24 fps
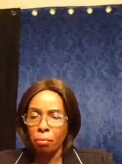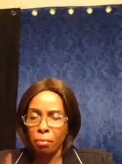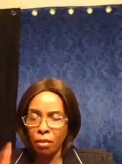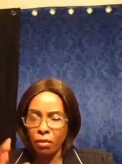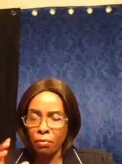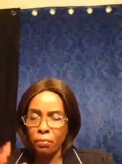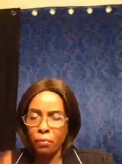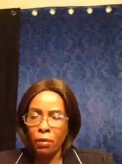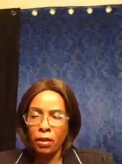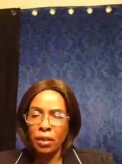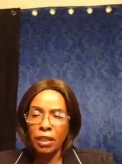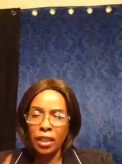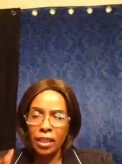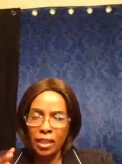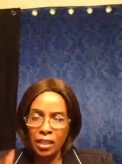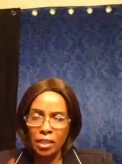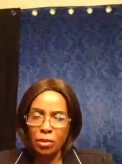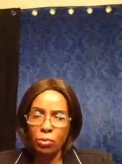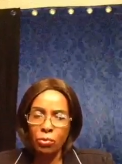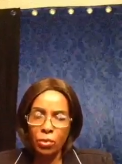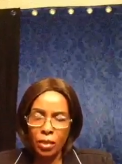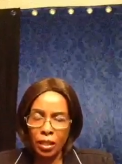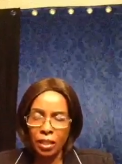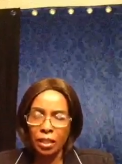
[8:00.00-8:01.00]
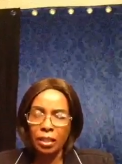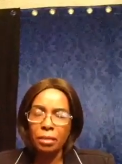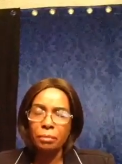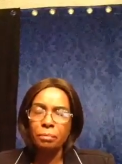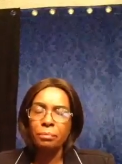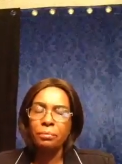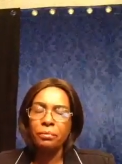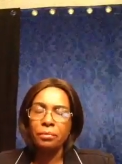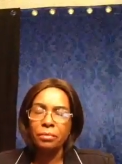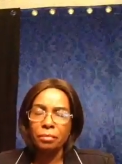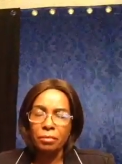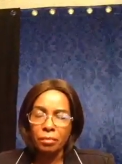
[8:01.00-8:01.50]
Before this week,
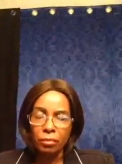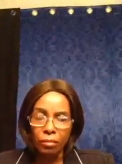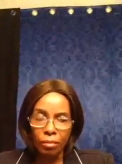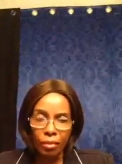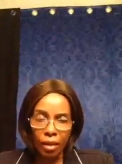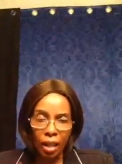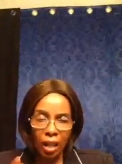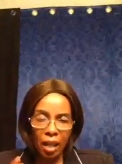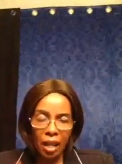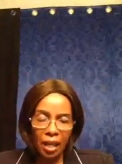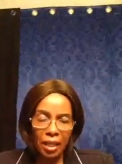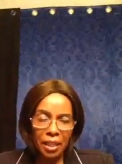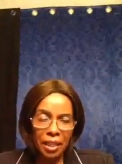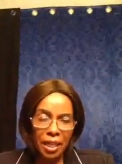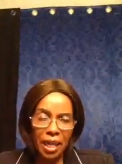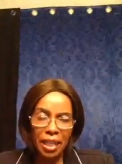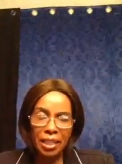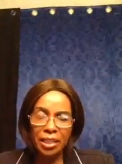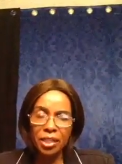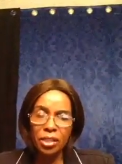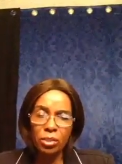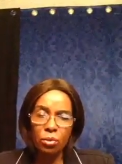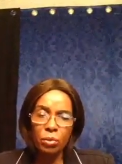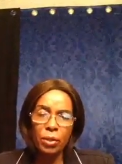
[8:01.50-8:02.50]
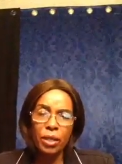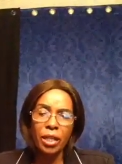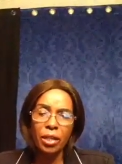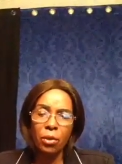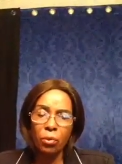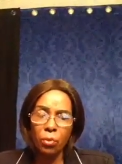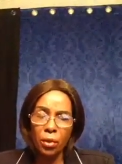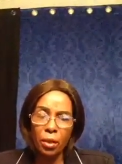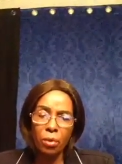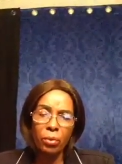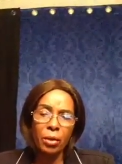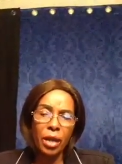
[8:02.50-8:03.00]
next week,
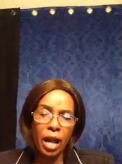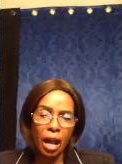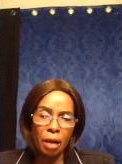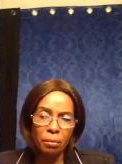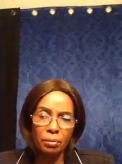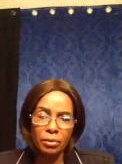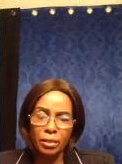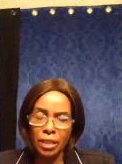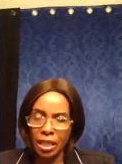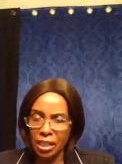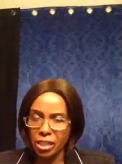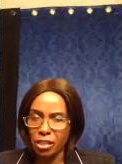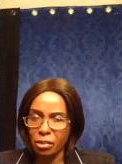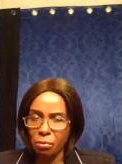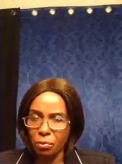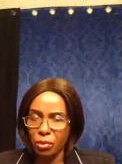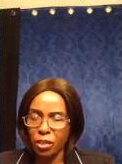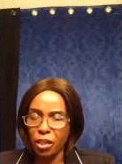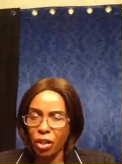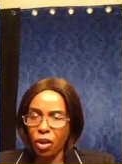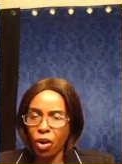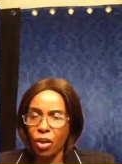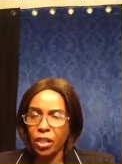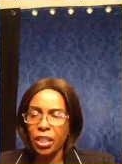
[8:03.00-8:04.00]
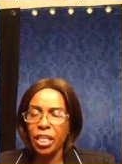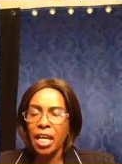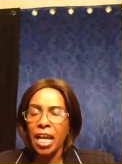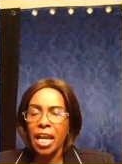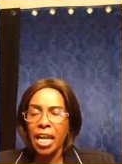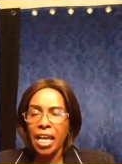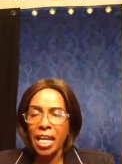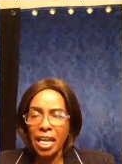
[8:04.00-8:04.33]
we will have testimony, God.